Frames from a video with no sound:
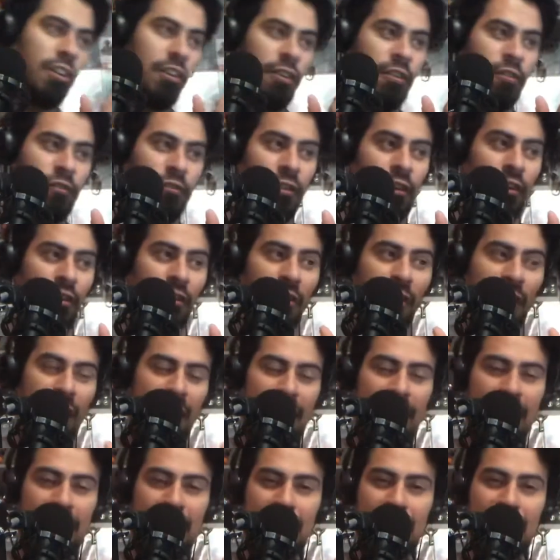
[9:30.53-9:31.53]

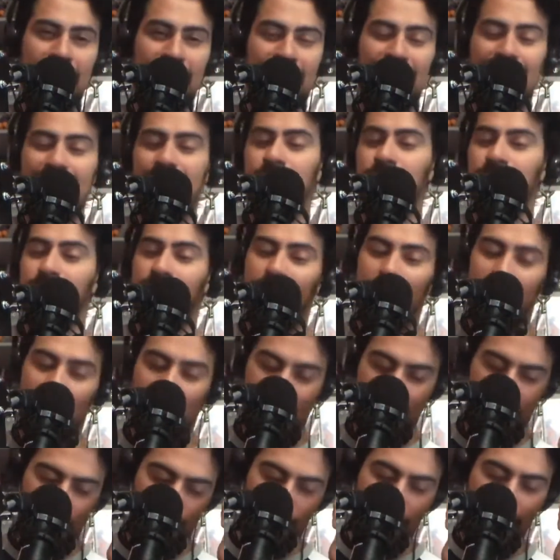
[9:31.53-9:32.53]
Ferrans. Oh my
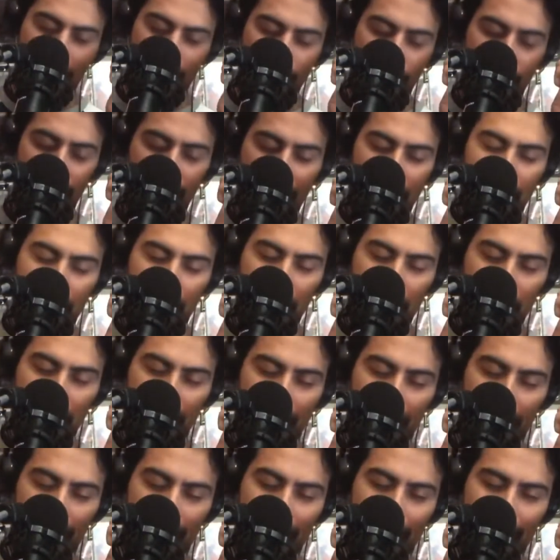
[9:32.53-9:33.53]
God, why do these people
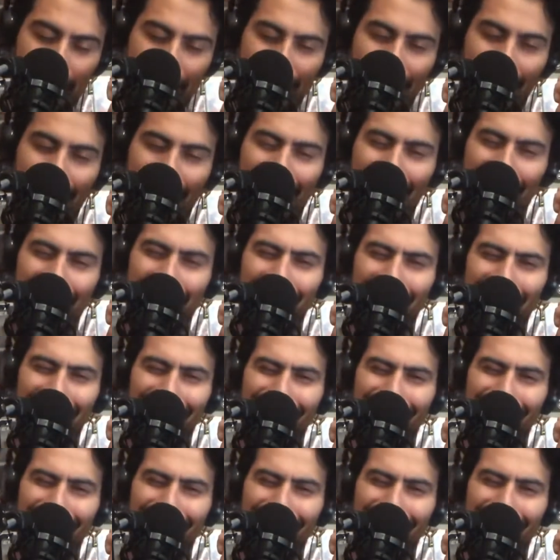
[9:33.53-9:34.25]
have these names?